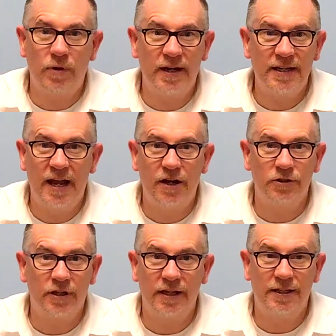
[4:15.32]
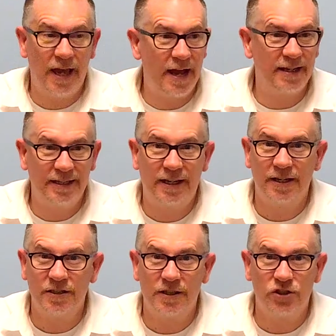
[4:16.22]
right now and you're like, yeah, I need to get
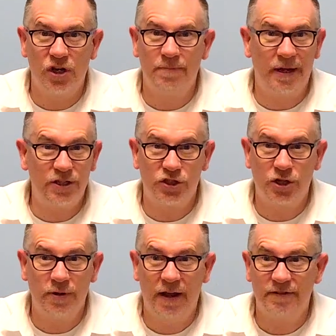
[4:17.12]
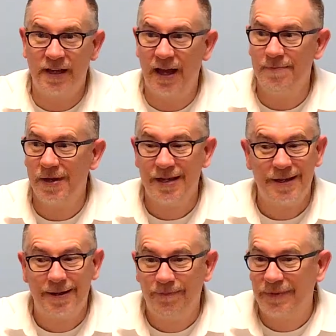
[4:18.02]
into the gym, but I just don't have time.
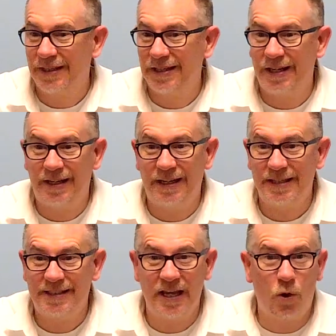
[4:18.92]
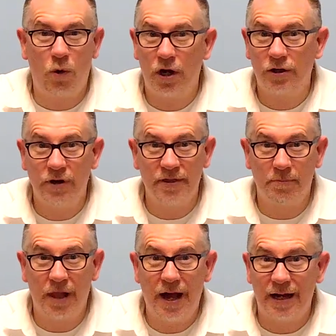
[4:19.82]
Then take a walk around the
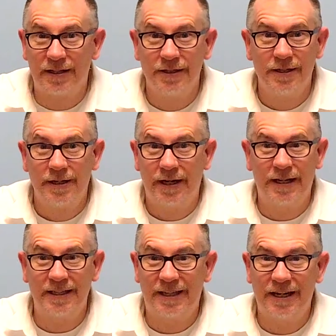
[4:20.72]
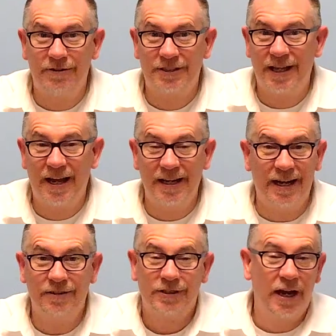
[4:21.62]
block. Get outside.
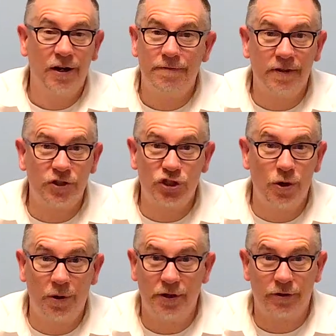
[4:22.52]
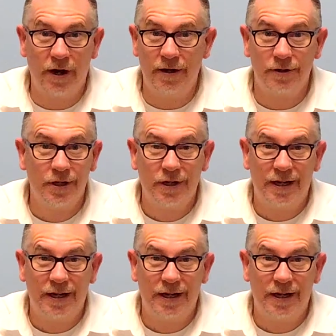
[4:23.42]
I don't care if there's snow on the ground.